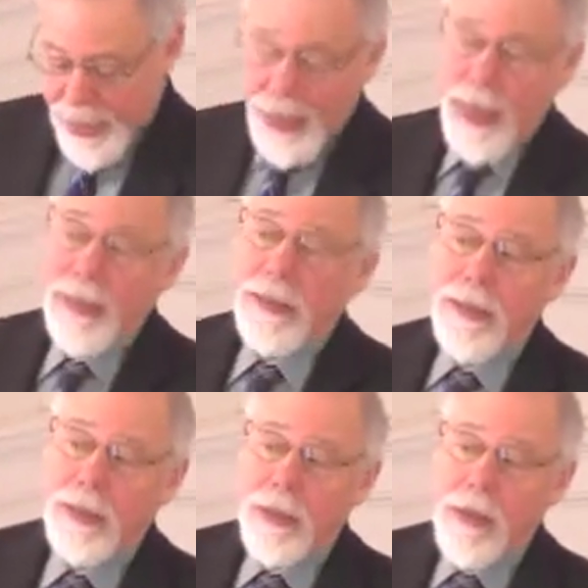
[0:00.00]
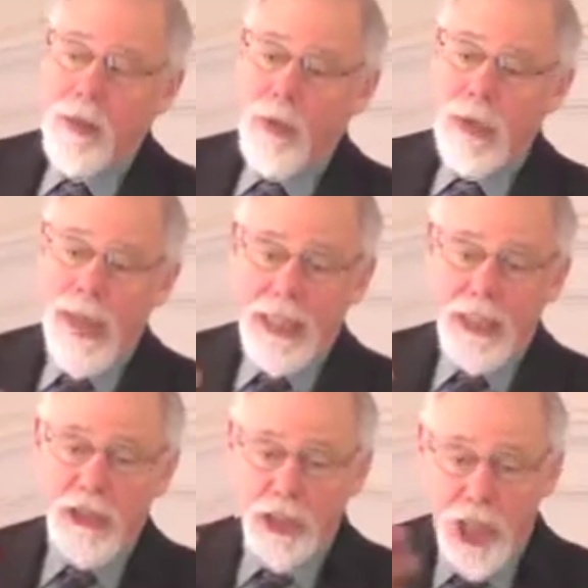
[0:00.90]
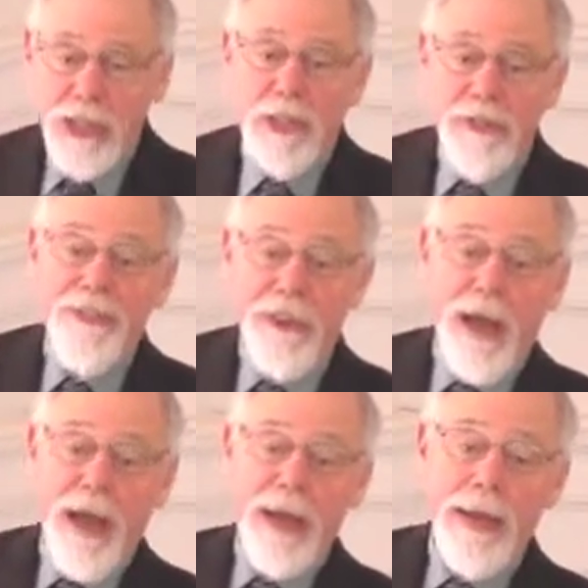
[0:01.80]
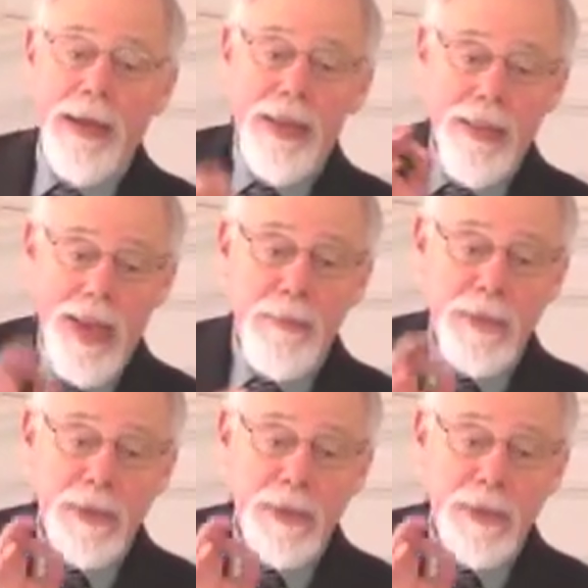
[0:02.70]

and we'd like to justify that